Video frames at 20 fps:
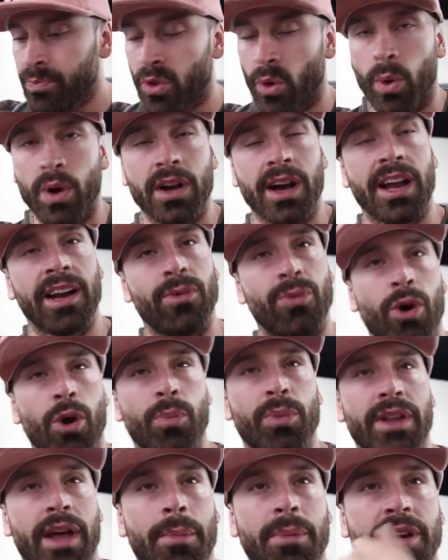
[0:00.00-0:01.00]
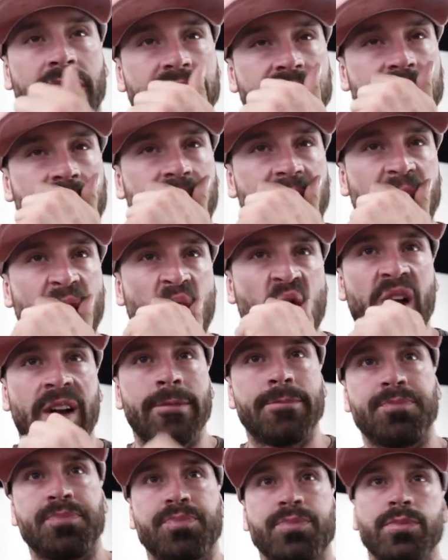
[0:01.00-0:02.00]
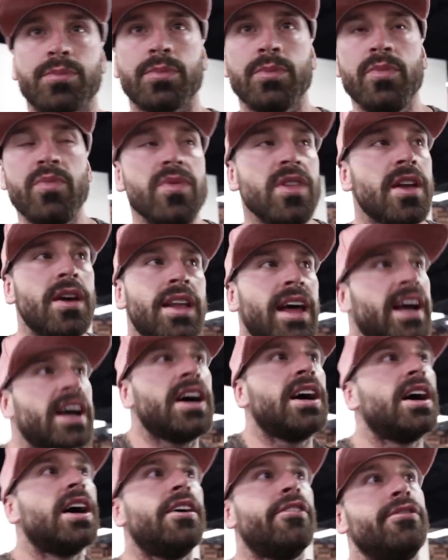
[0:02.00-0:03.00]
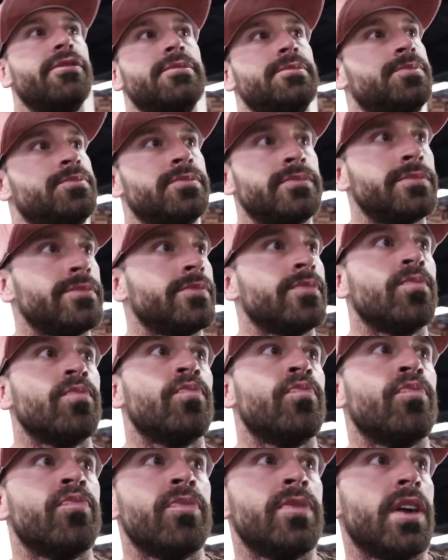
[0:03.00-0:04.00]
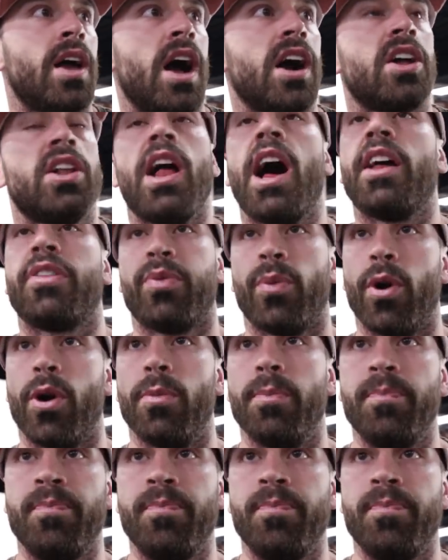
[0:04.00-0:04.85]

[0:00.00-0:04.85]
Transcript: what kind of rope would that be considered? I don't know. Like a Regular a rope. cloth rope.